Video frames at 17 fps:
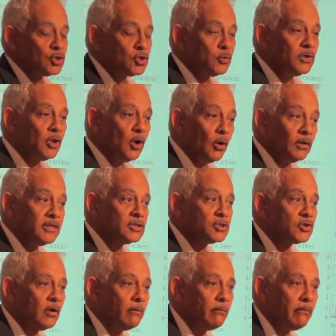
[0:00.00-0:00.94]
So with all
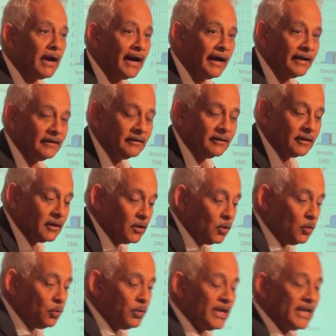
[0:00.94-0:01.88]
this combined,
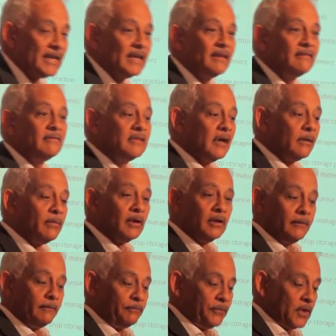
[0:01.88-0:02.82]
we can
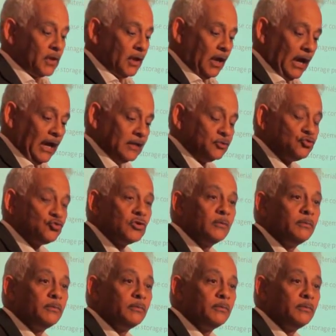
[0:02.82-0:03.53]
double and